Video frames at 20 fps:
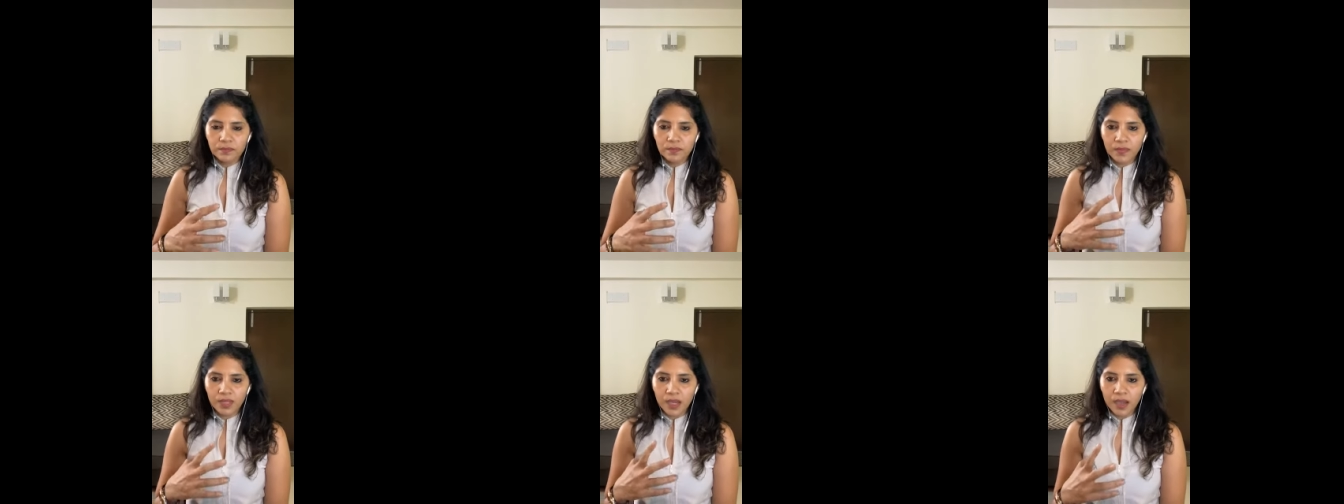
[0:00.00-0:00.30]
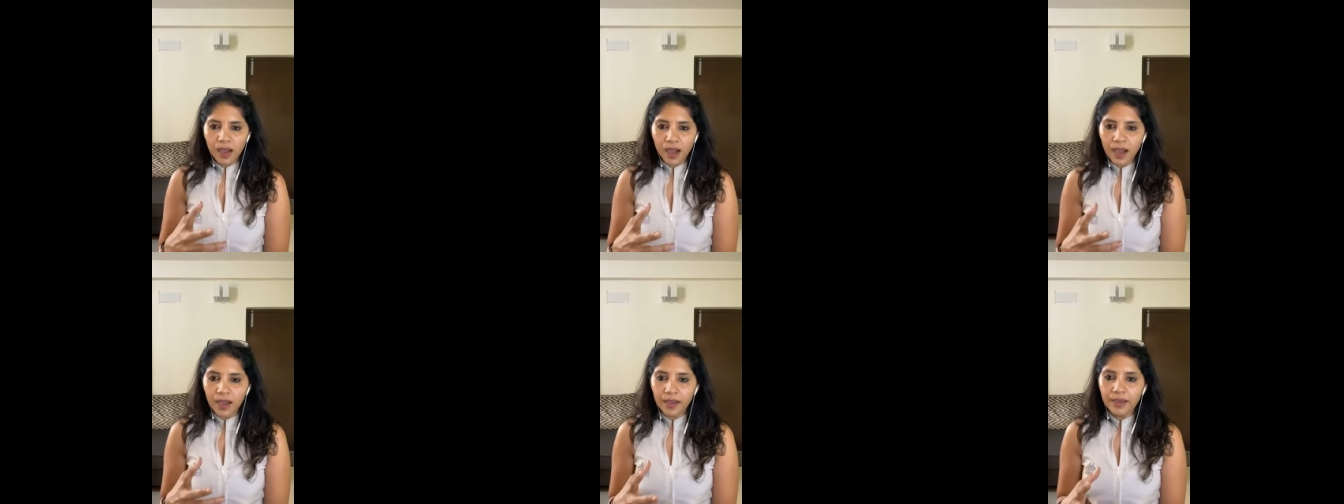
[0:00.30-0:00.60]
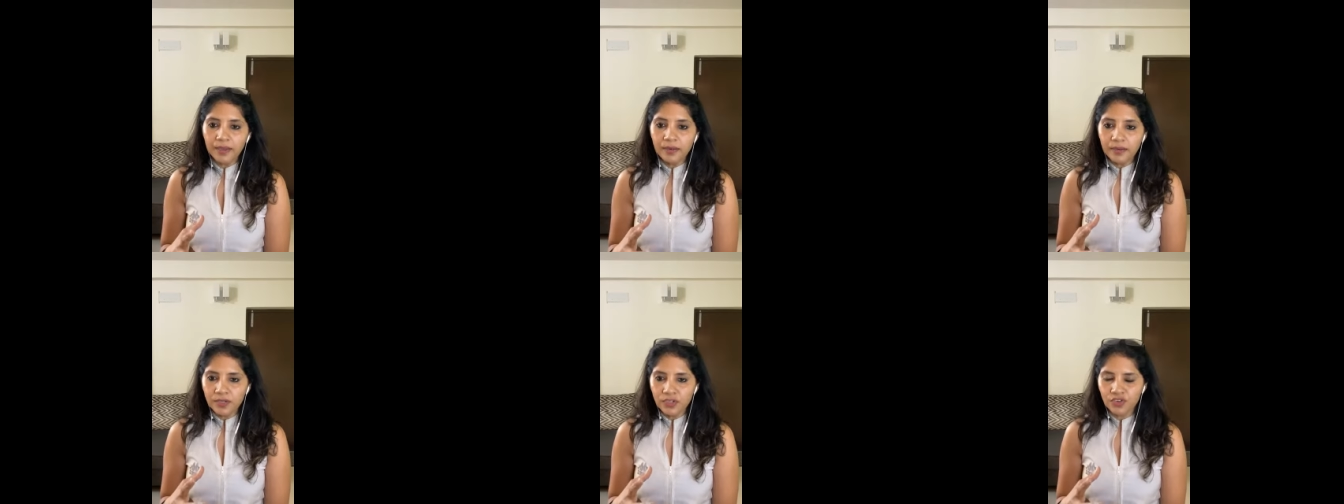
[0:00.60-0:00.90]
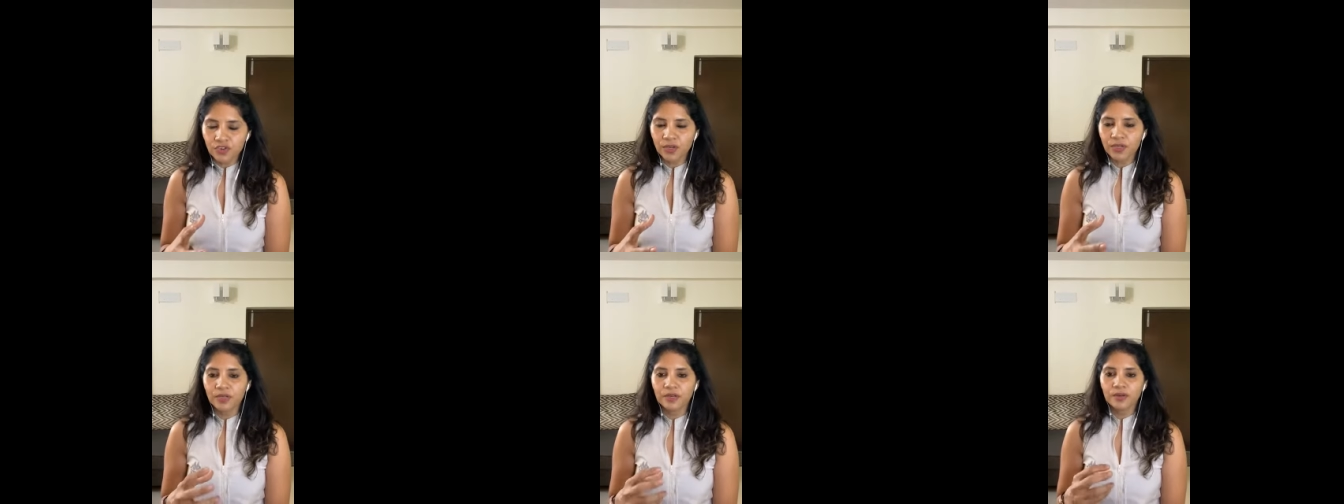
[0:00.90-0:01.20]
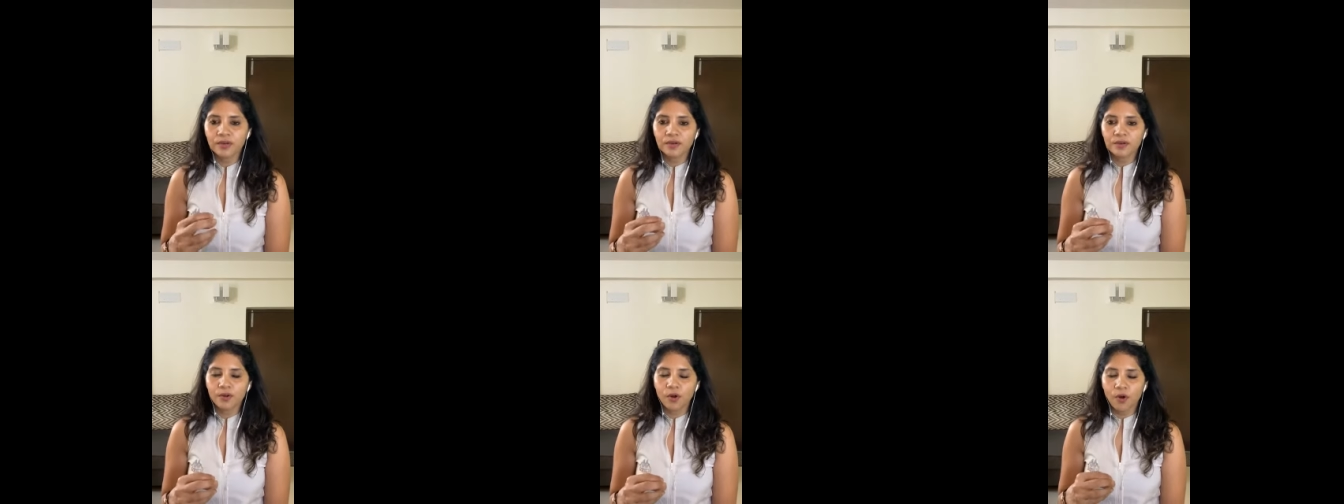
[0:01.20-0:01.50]
hire a
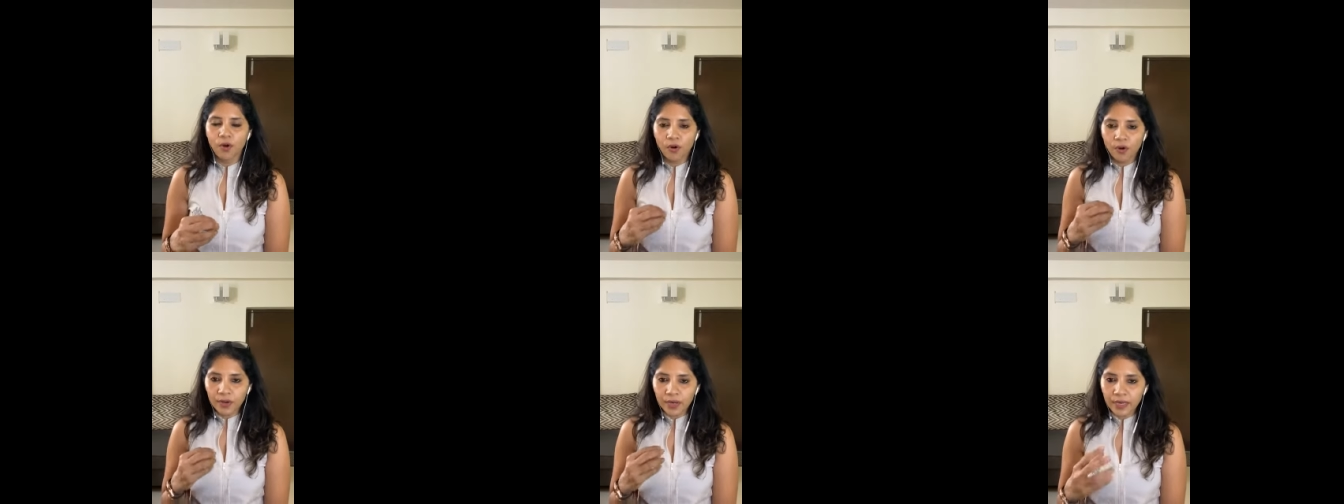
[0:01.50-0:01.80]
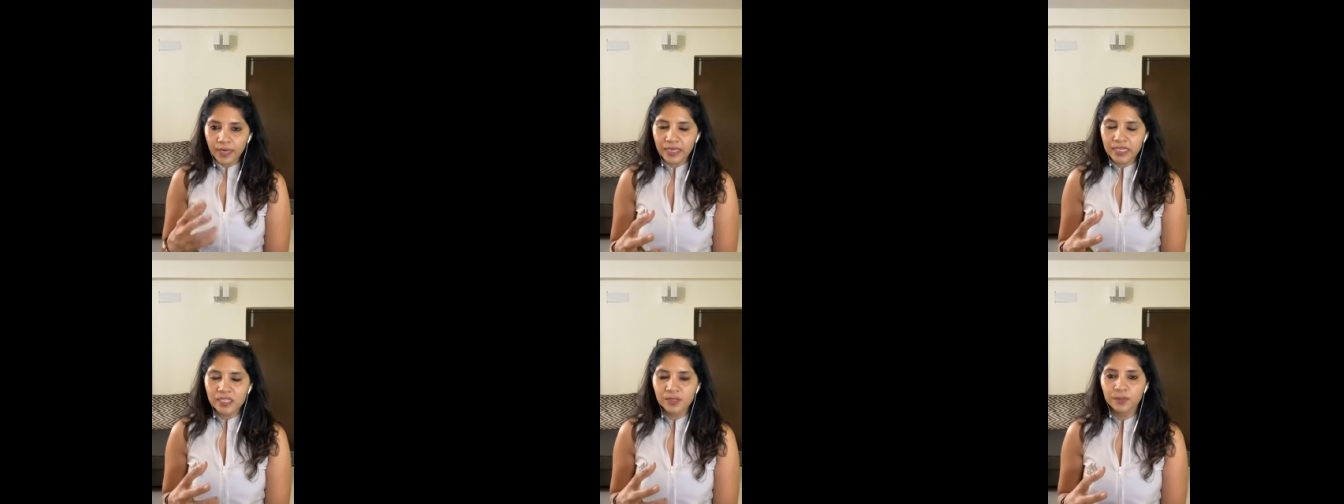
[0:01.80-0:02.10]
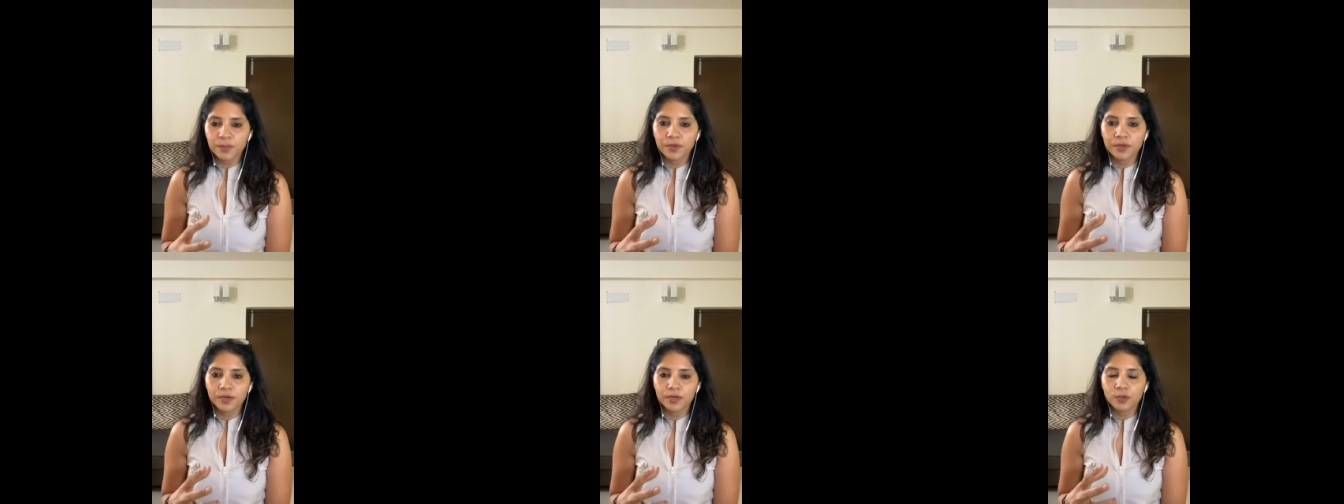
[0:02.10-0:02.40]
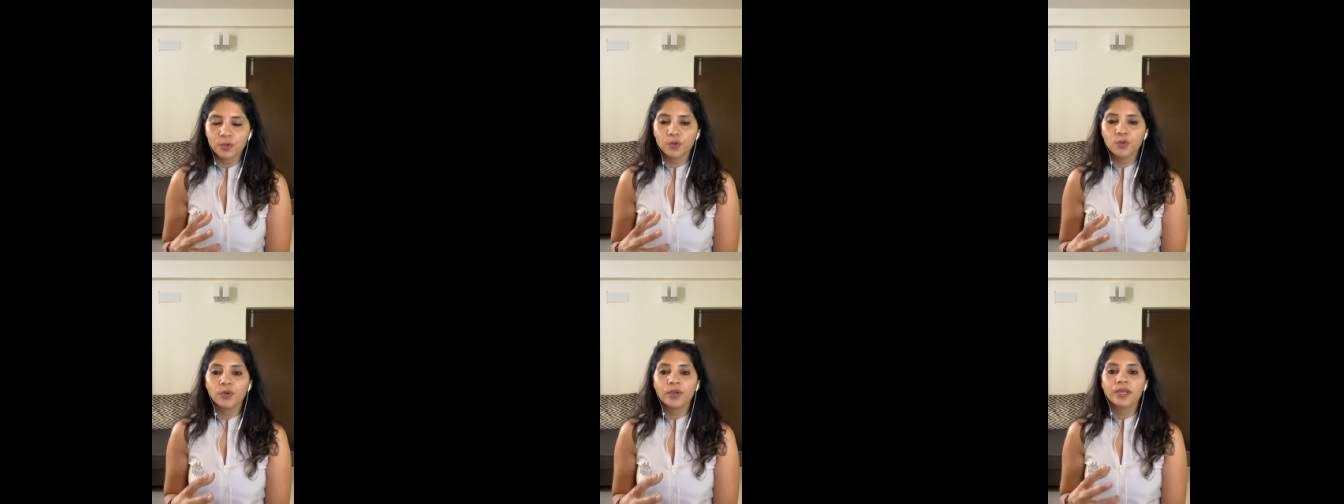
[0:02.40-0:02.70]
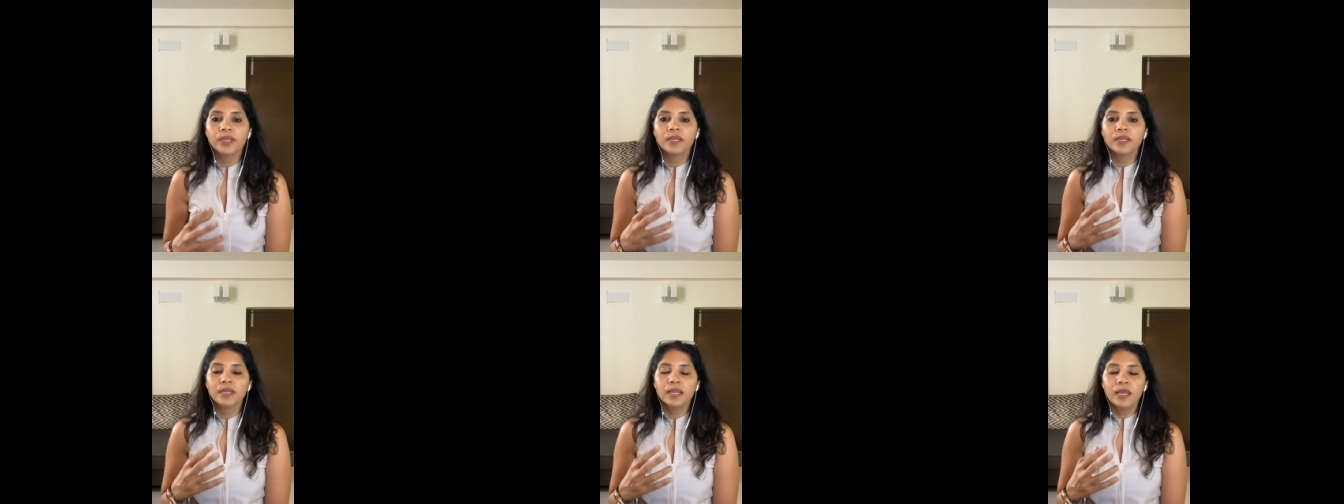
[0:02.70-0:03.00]
trainer or an expert who
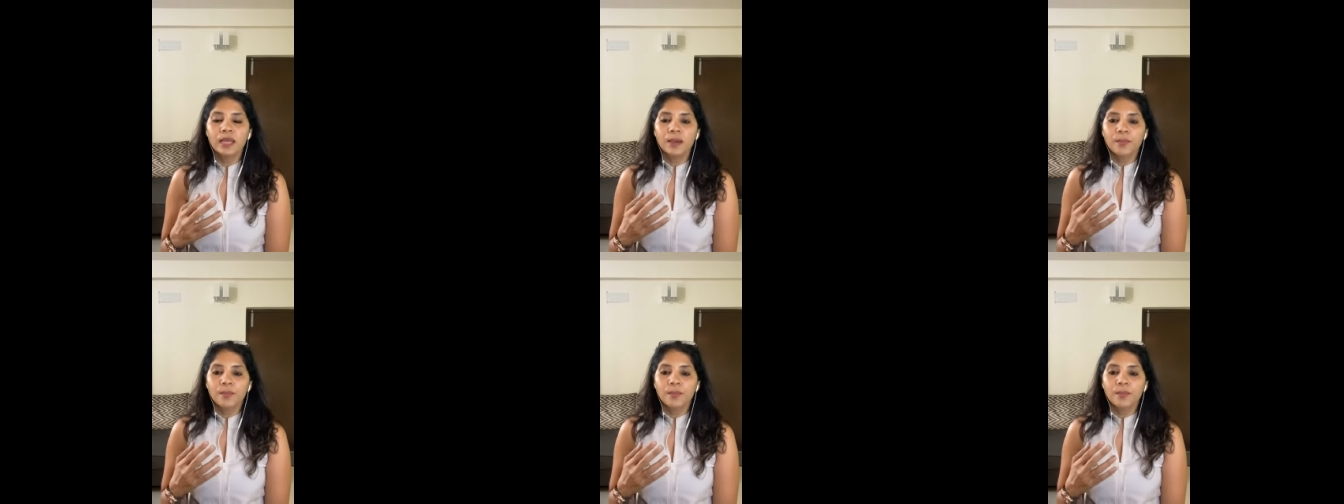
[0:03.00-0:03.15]
can